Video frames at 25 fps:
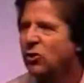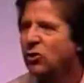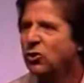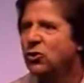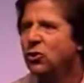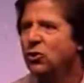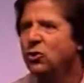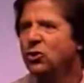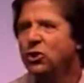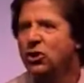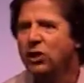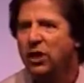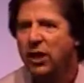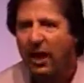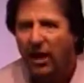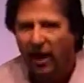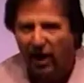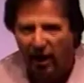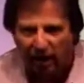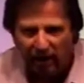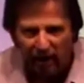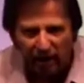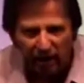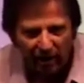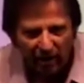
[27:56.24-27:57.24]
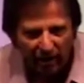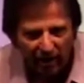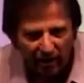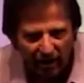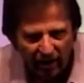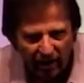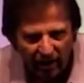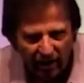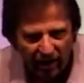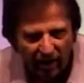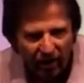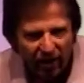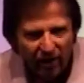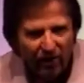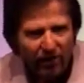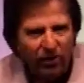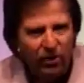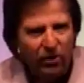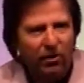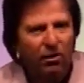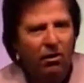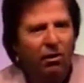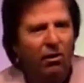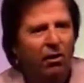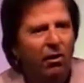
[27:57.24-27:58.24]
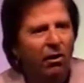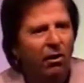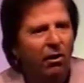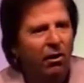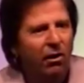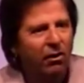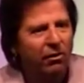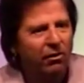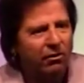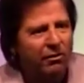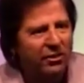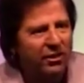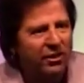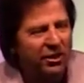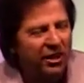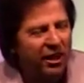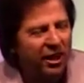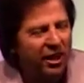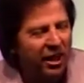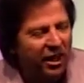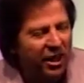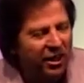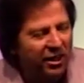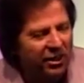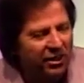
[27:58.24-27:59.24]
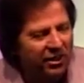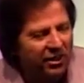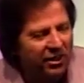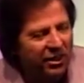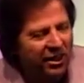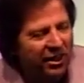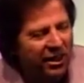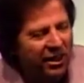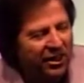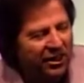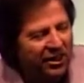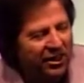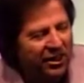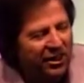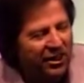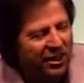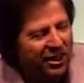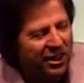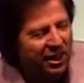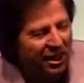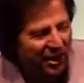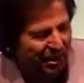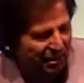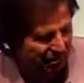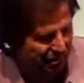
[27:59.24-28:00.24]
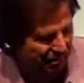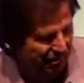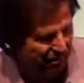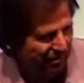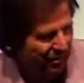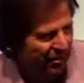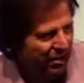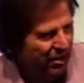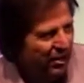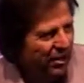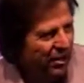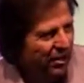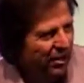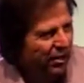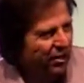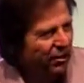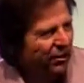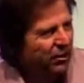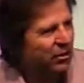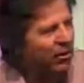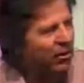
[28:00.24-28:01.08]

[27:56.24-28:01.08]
to share, the call to, to, to give, the